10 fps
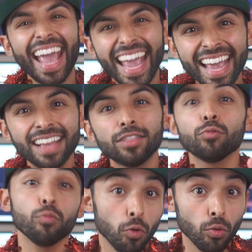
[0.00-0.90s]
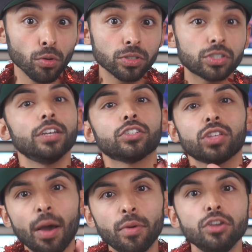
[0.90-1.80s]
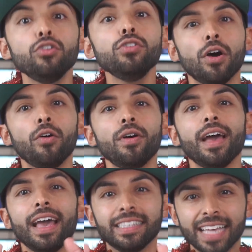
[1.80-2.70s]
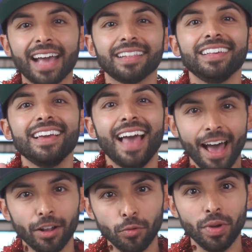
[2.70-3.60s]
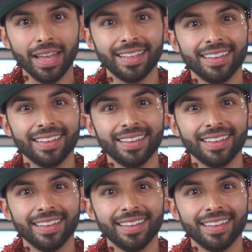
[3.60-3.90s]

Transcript: and the rules so that you know exactly how to win.